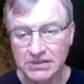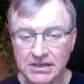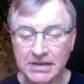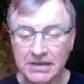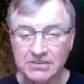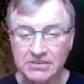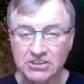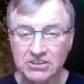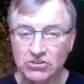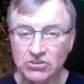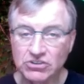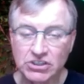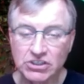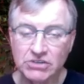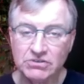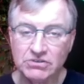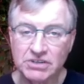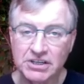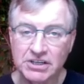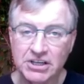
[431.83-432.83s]
This also
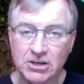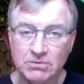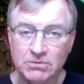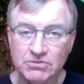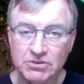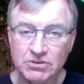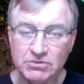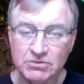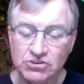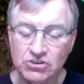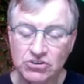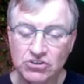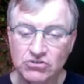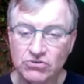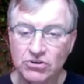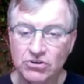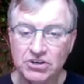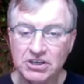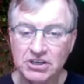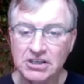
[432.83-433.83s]
can help to reduce
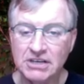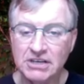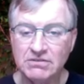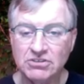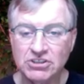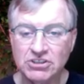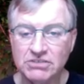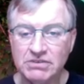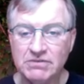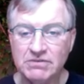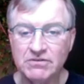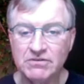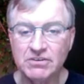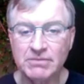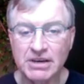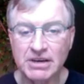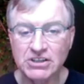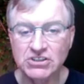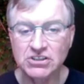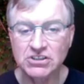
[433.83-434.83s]
chronic levels of
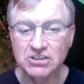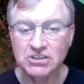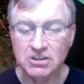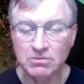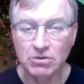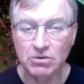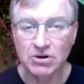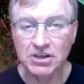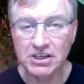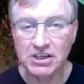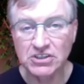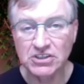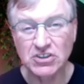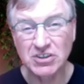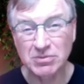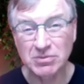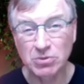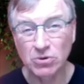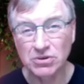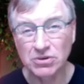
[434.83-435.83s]
inflammation in the body and
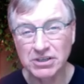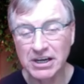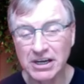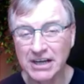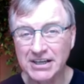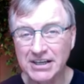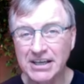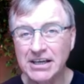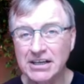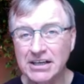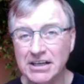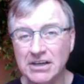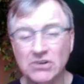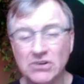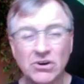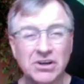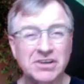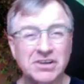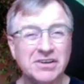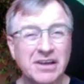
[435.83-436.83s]
support gut healing
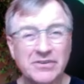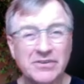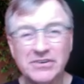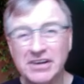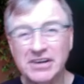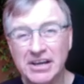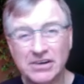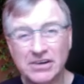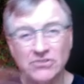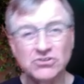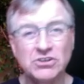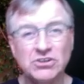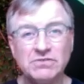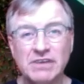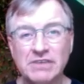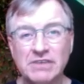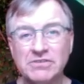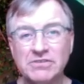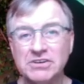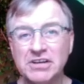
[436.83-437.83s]
like nothing else you've
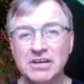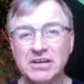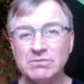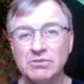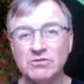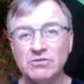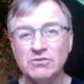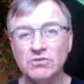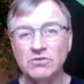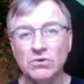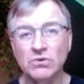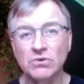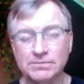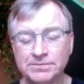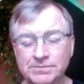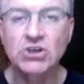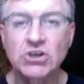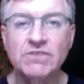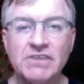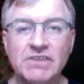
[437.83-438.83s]
ever done before.
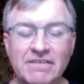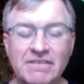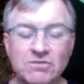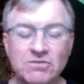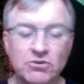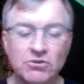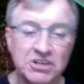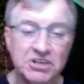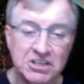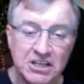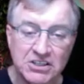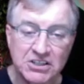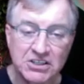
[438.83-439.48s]
So if you haven't already done